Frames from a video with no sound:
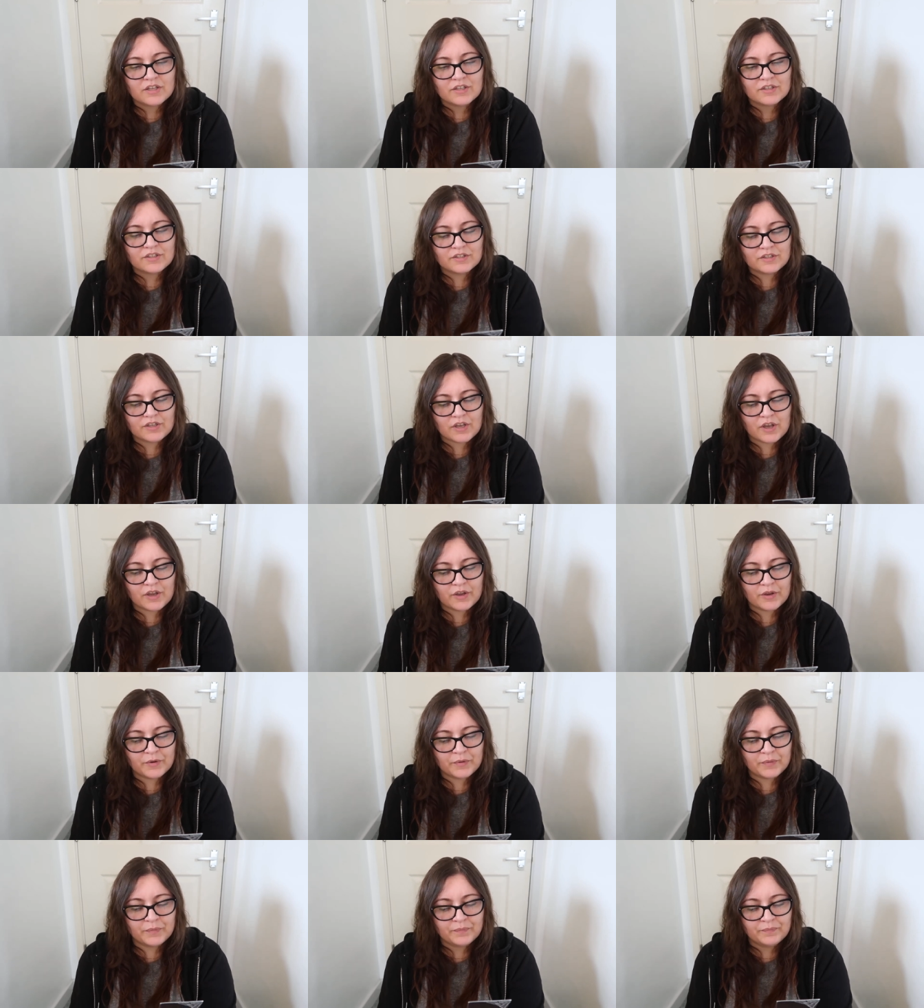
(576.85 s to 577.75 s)

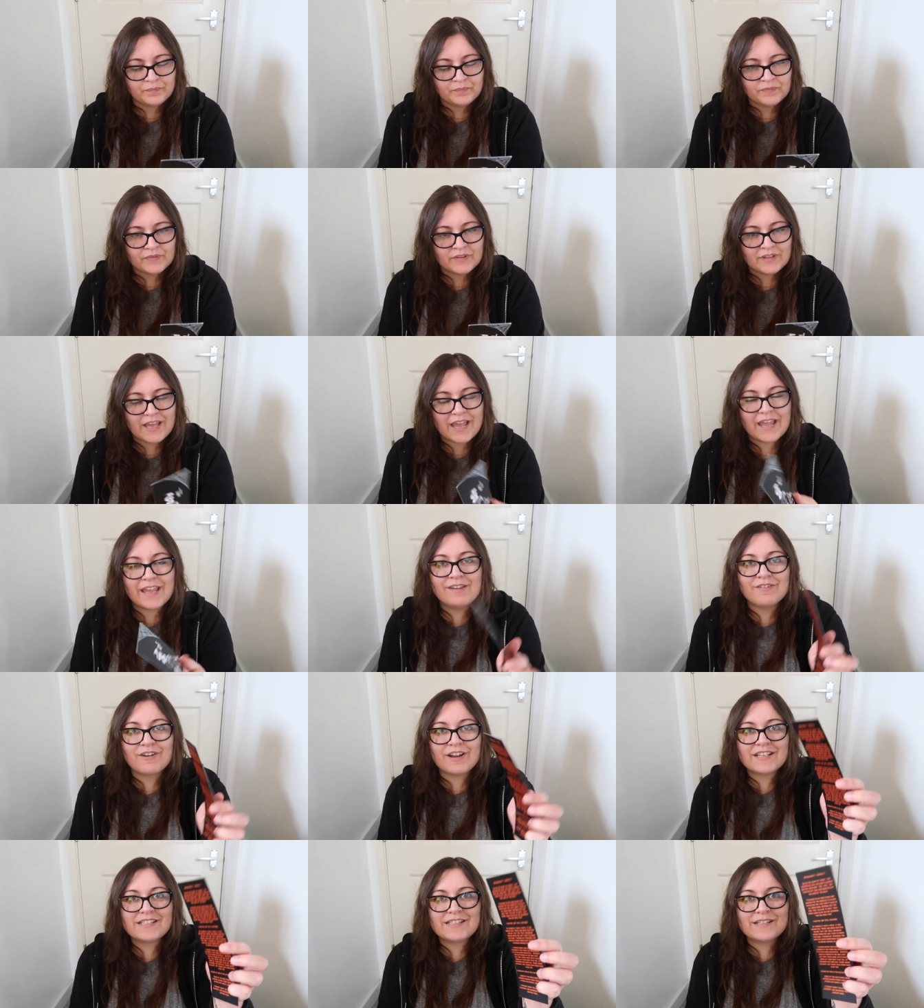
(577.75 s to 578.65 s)
So yeah, he
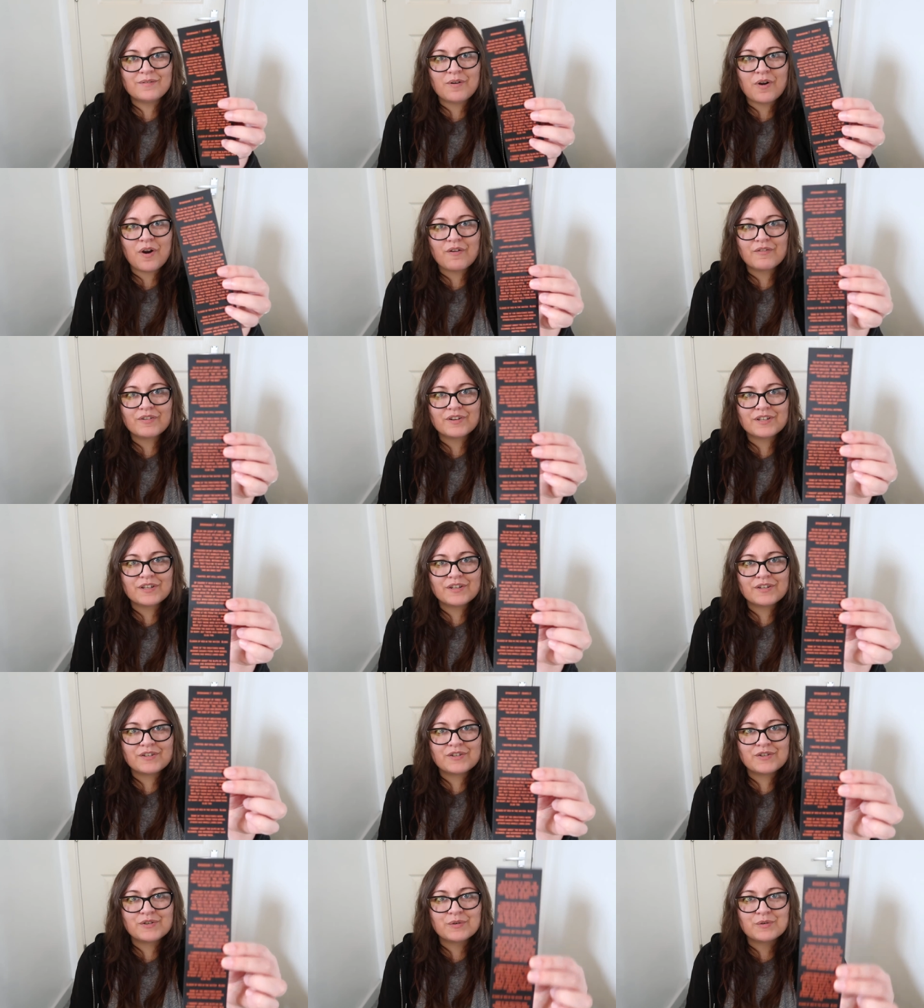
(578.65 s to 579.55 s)
writes little horror
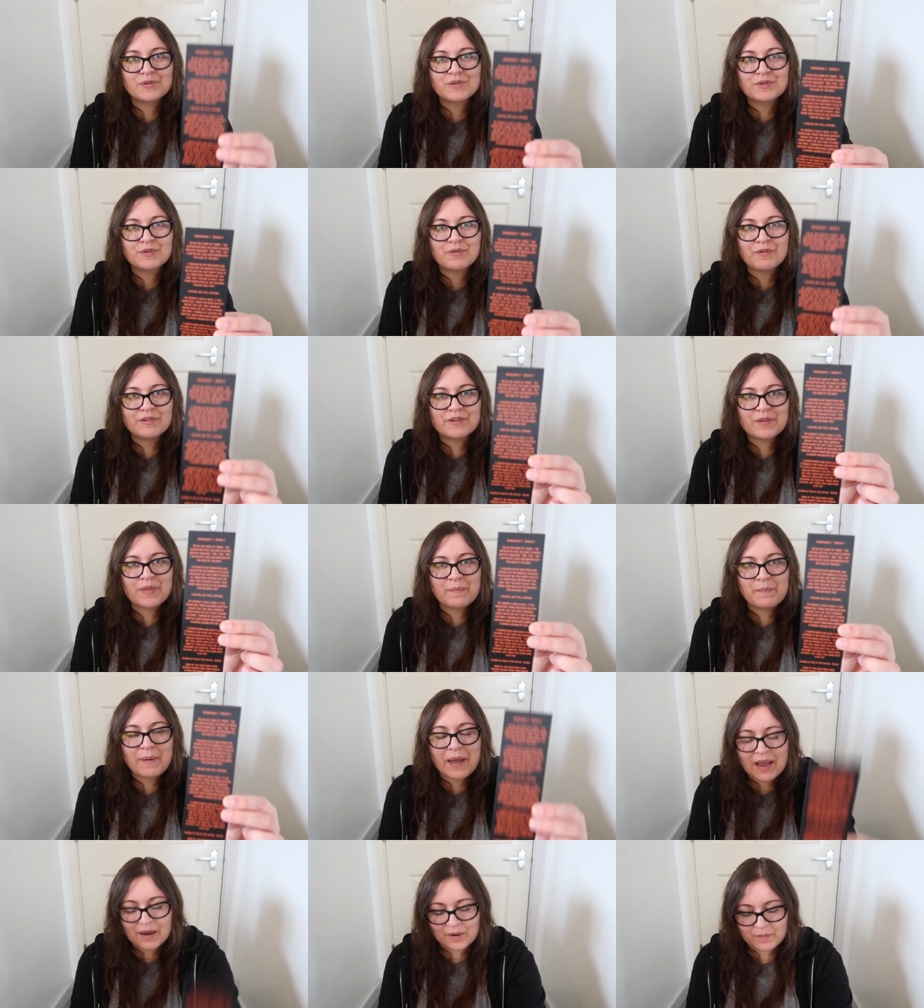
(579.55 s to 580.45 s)
short stories on the
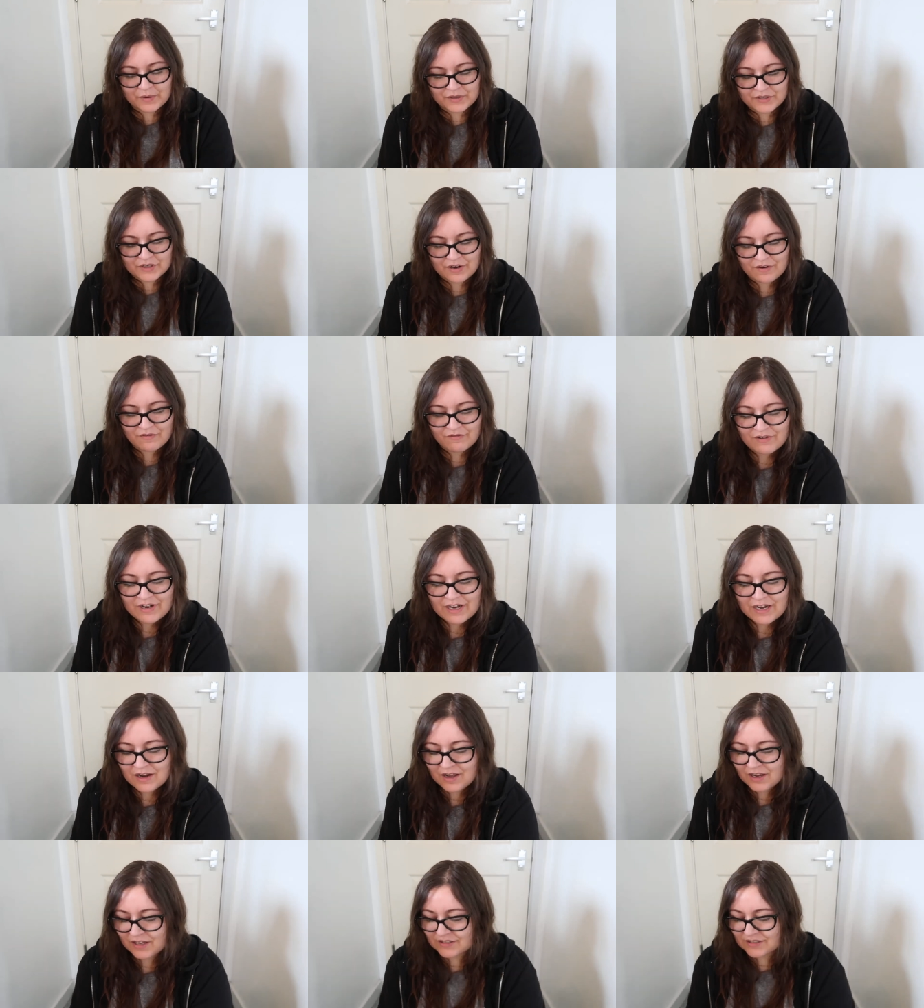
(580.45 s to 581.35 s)
back, which I
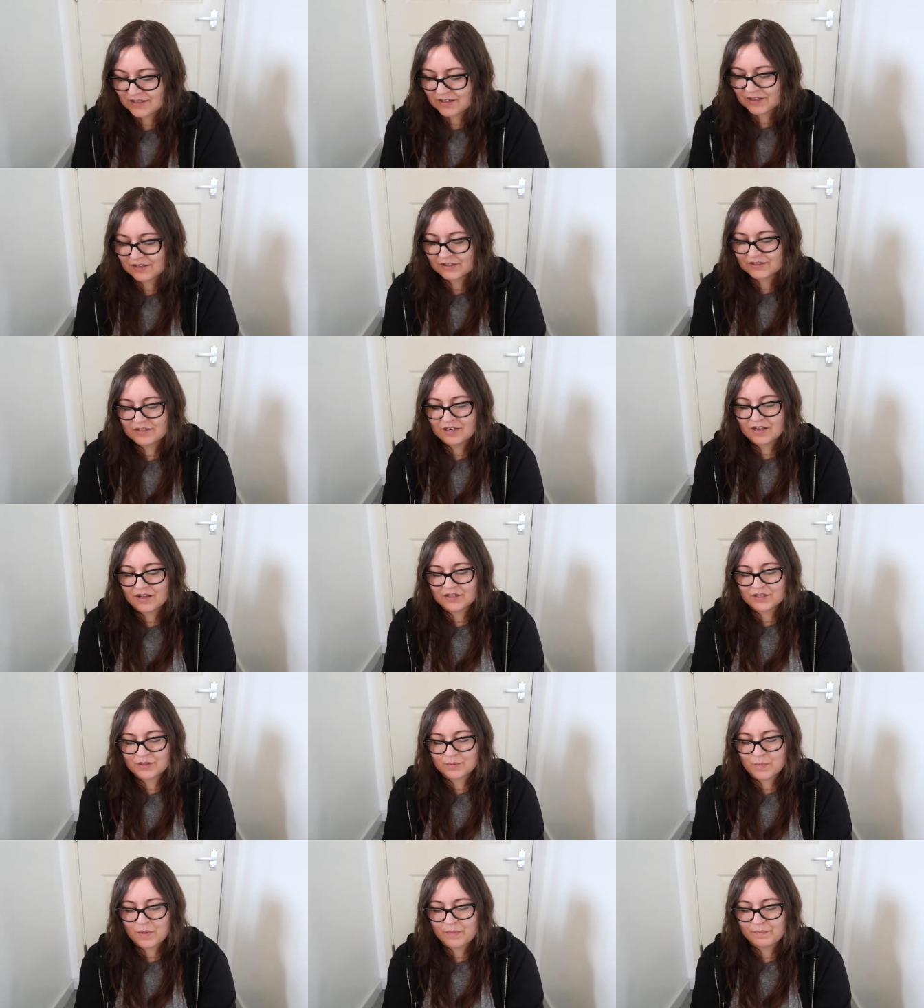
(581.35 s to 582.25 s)
really liked. I liked
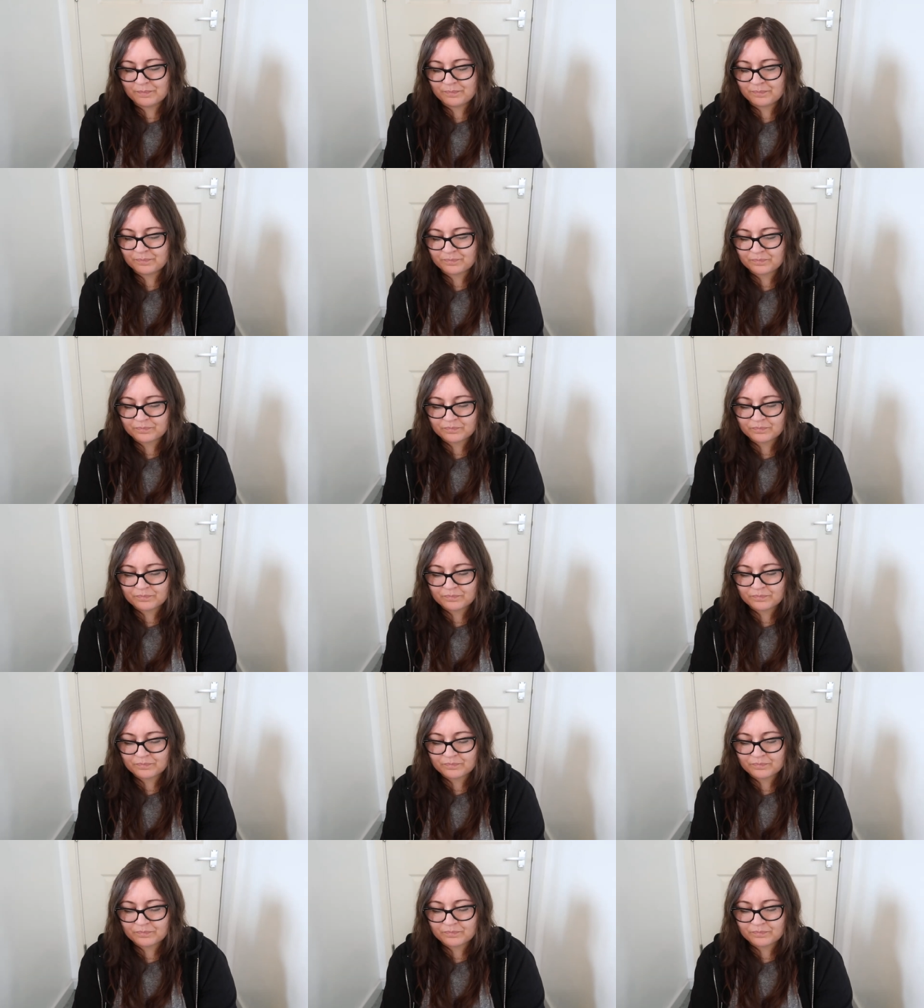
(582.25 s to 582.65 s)
last one.